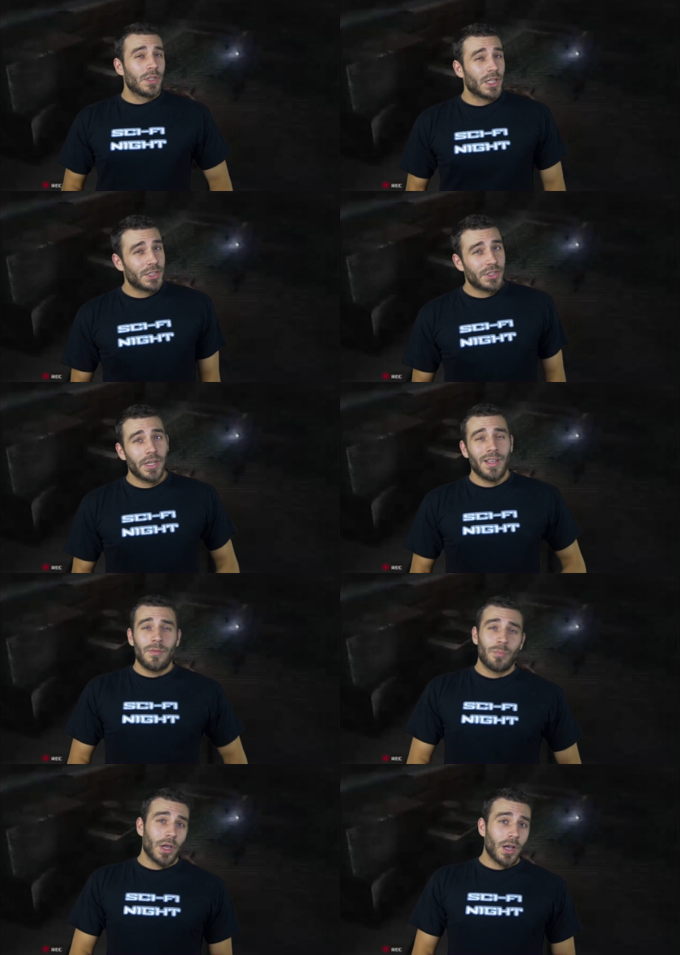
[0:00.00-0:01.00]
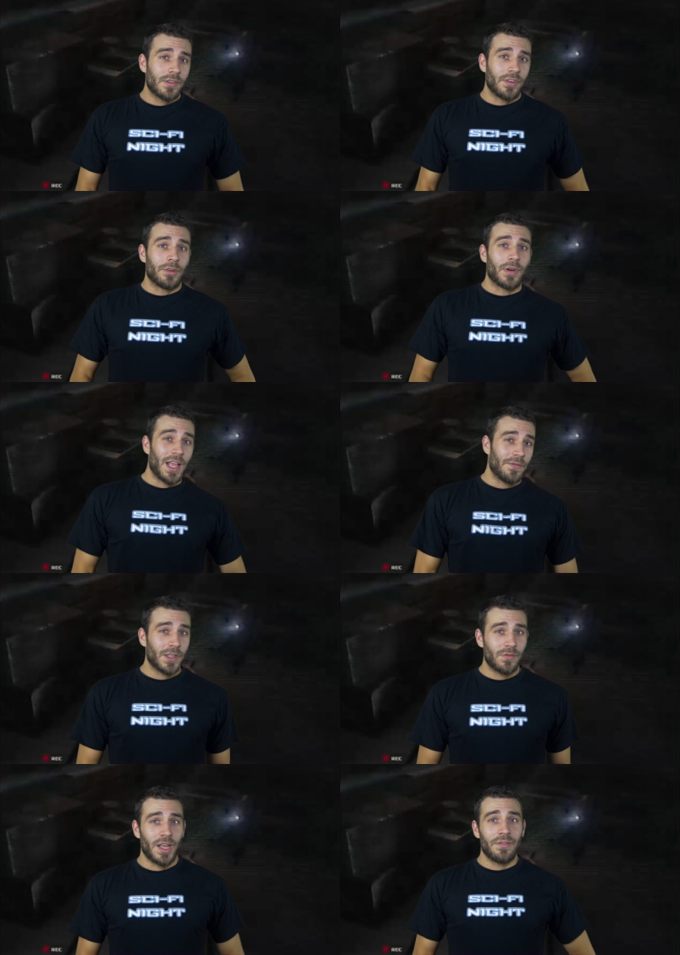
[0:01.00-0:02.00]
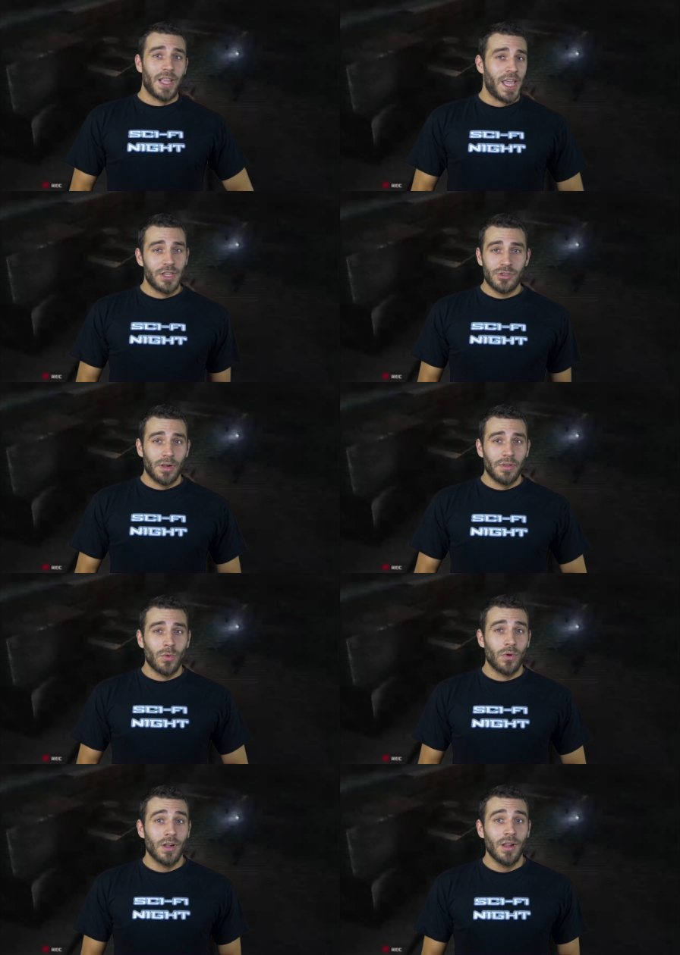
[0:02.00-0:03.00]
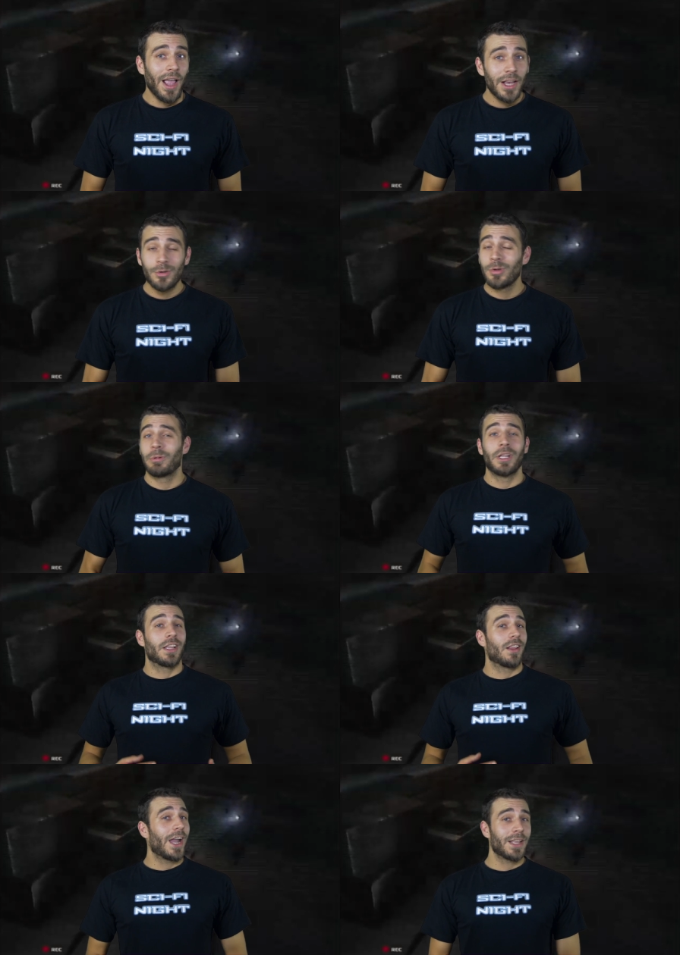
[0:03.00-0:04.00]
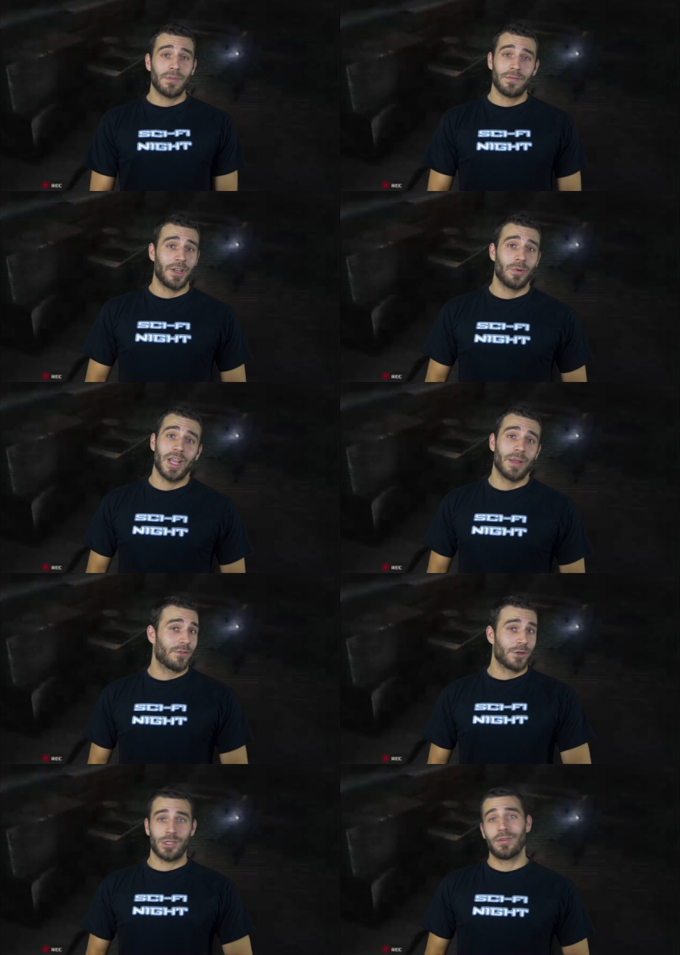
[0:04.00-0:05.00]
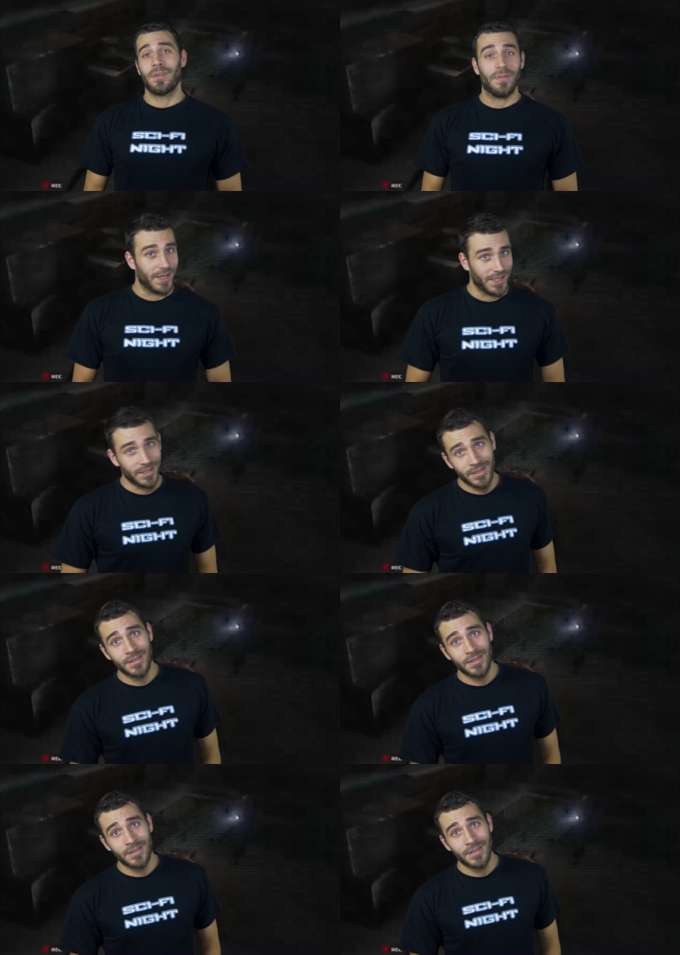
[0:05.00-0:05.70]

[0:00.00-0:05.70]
glitches, bugs, and graphics that haven't aged all that well, I actually really like the video game version of the thing.